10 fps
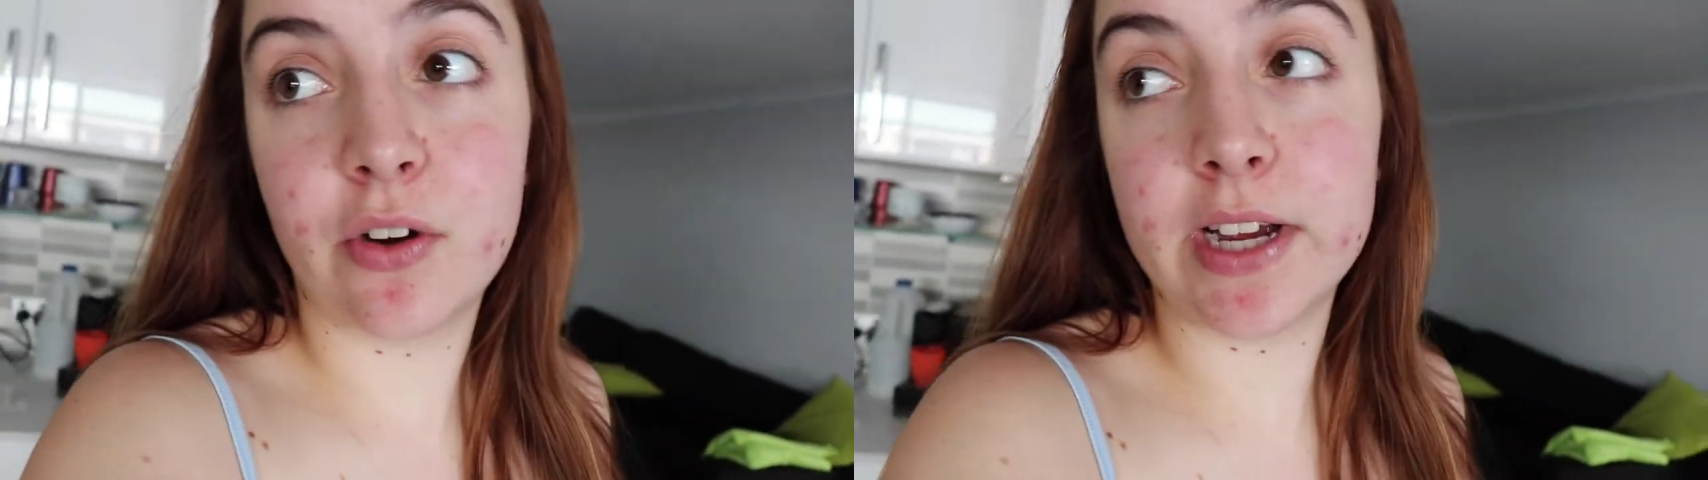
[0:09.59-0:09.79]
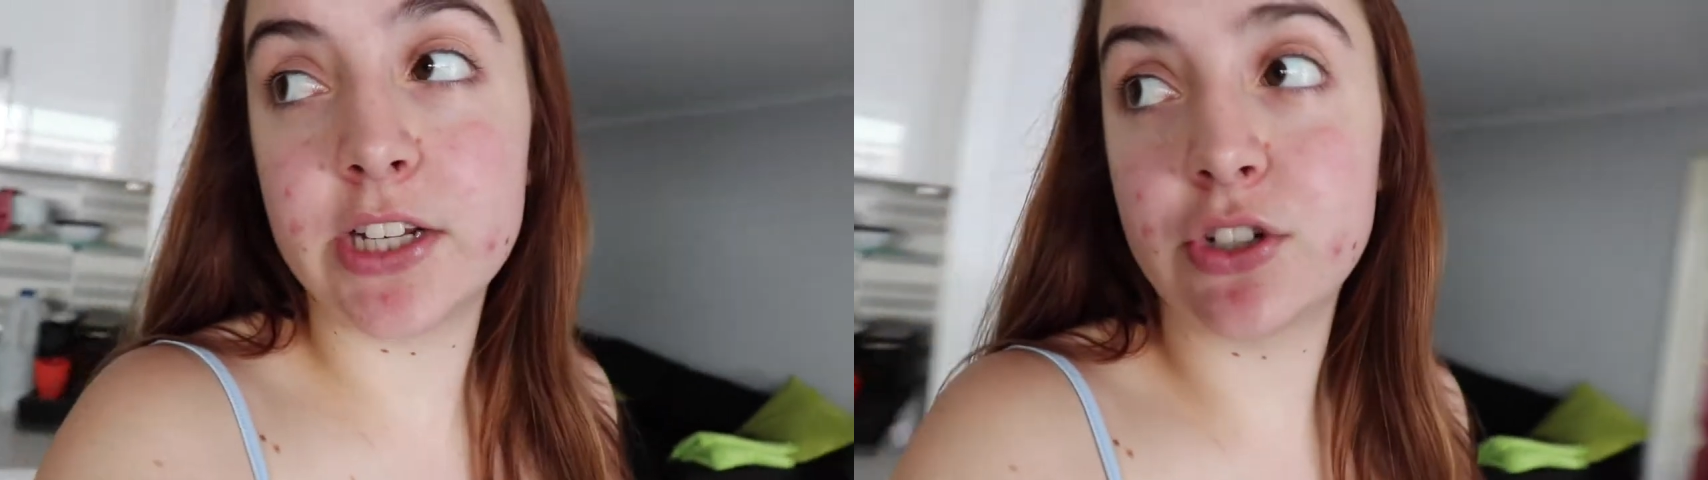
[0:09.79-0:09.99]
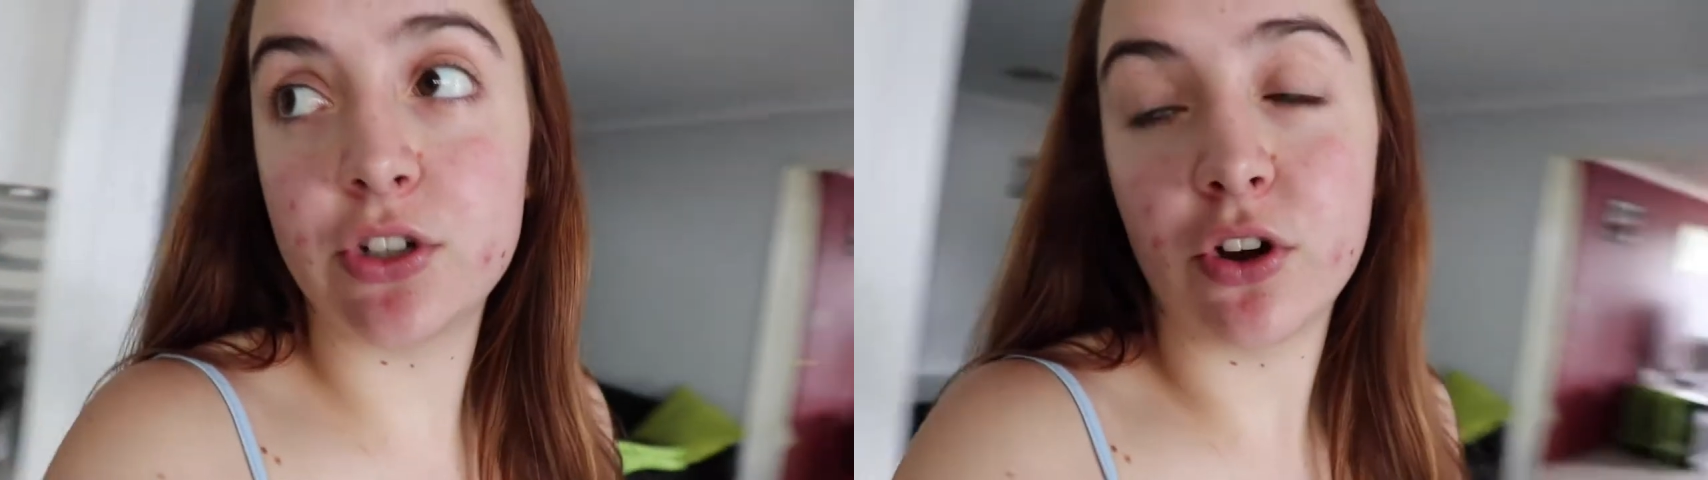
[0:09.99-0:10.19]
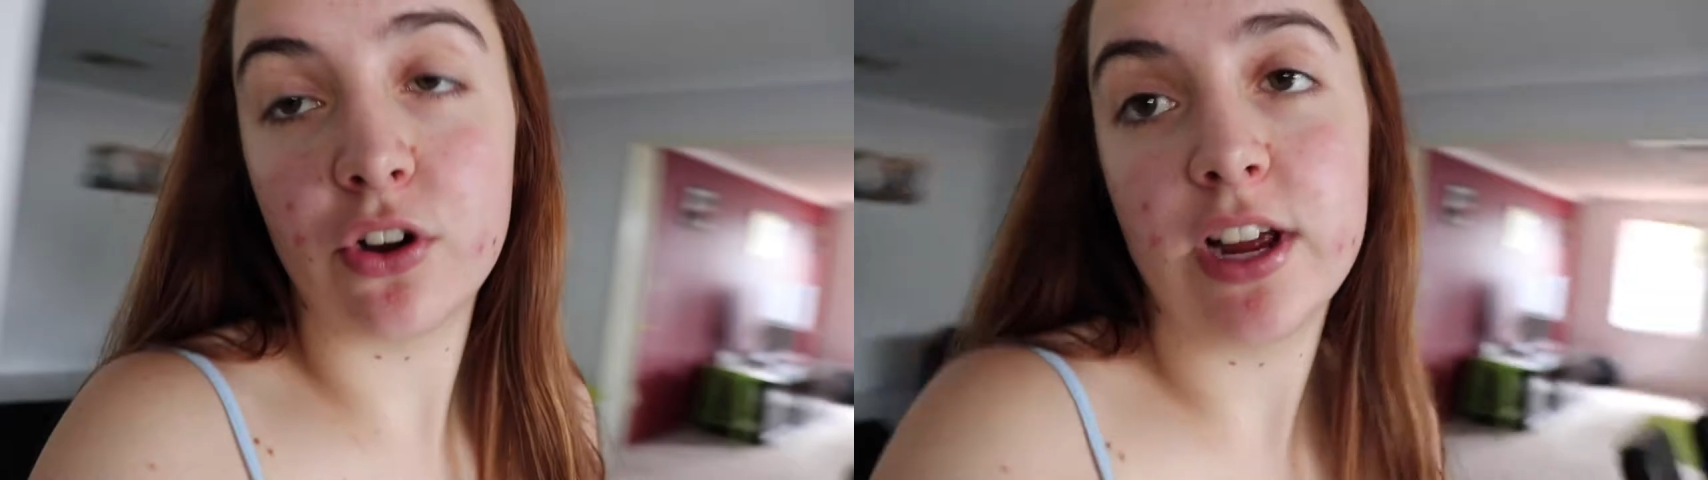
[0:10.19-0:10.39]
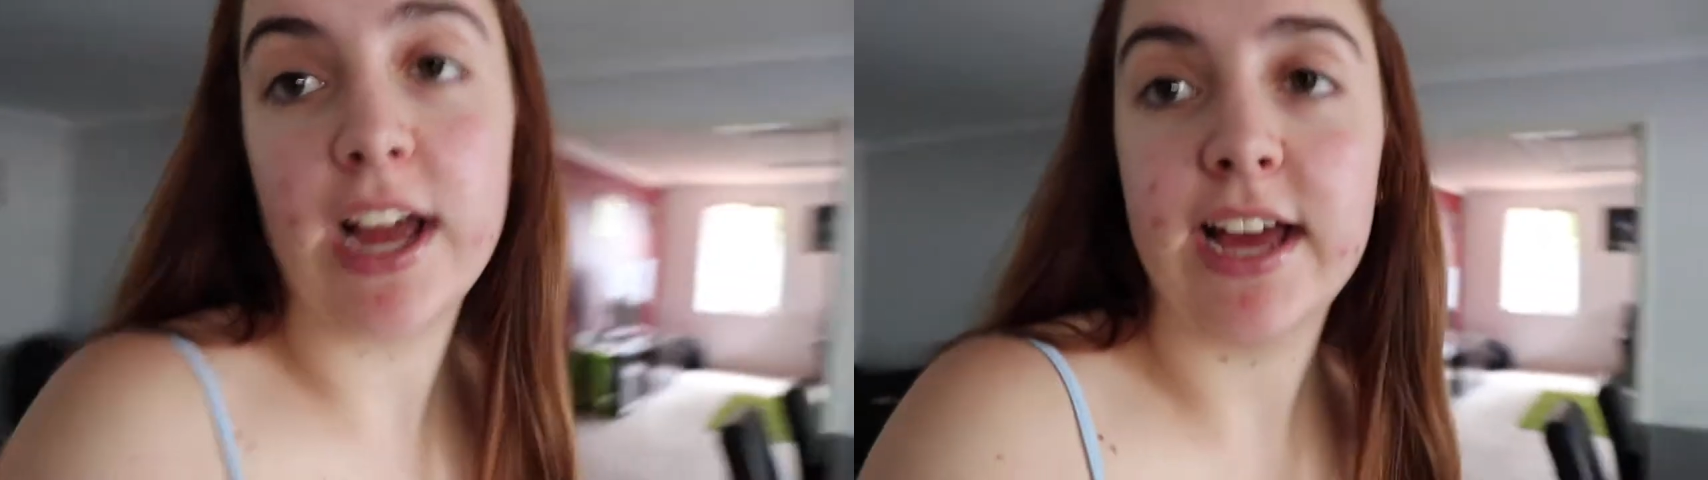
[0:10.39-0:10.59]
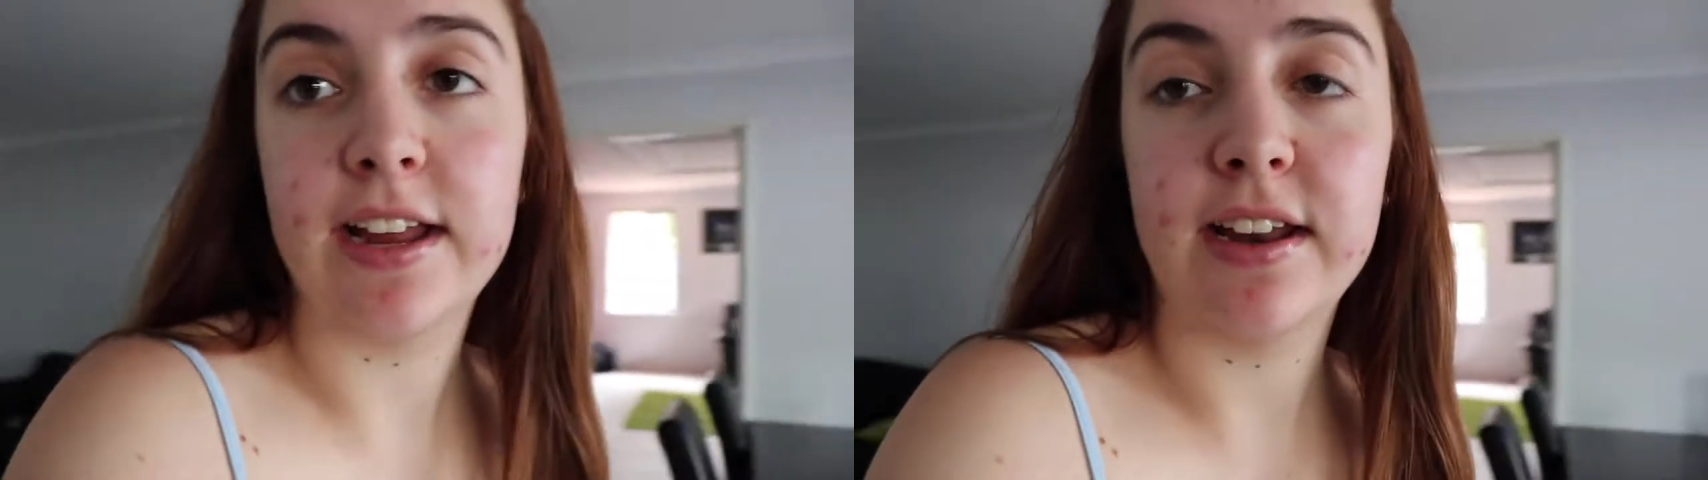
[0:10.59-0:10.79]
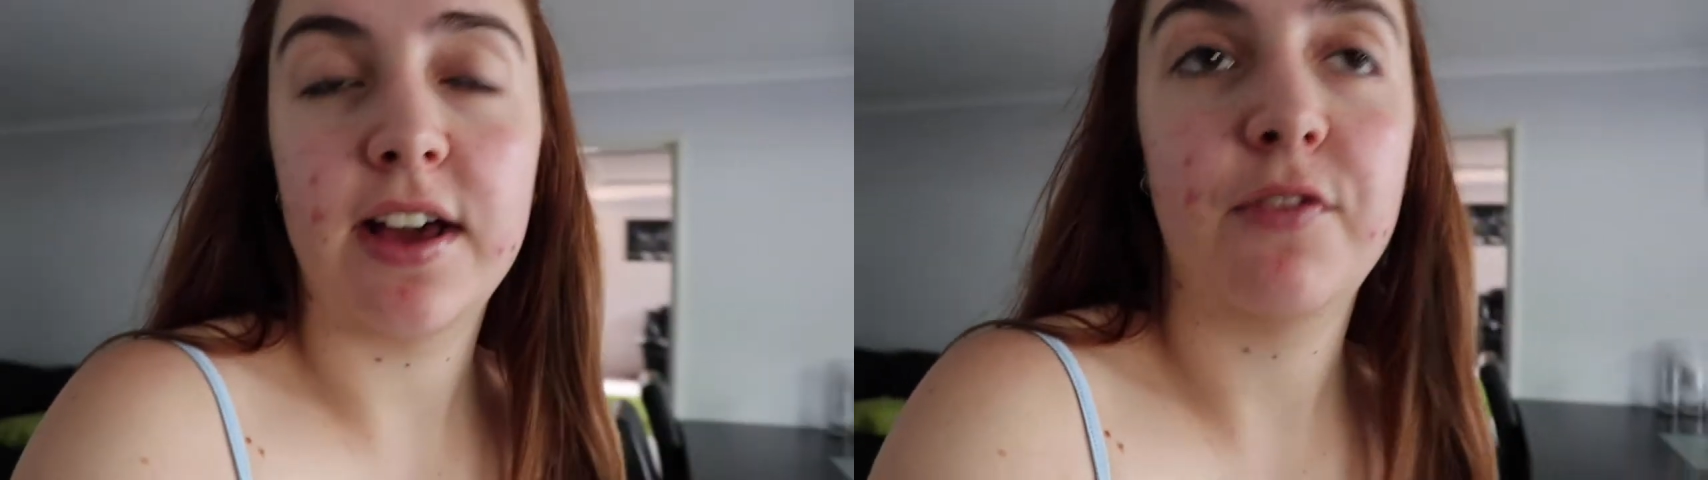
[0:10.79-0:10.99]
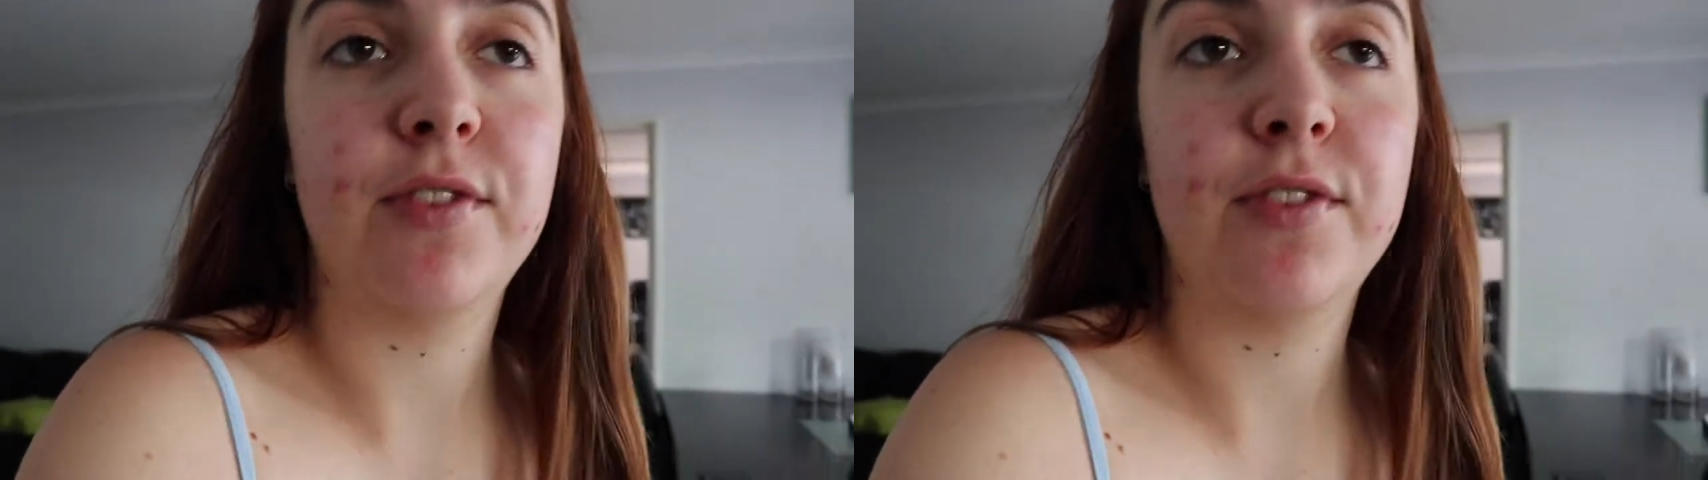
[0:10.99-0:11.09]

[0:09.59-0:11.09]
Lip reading: going to go and